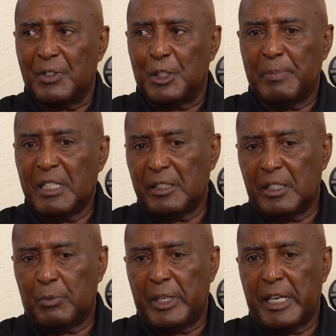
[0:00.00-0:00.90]
especially
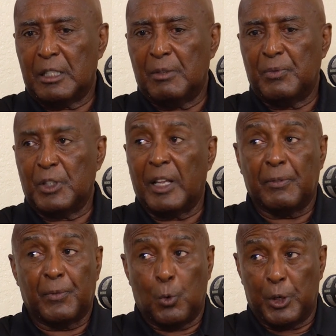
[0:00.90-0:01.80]
if we had them for
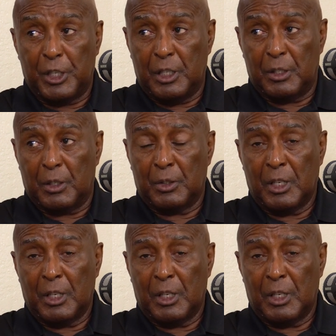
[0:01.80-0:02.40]
like 4 years.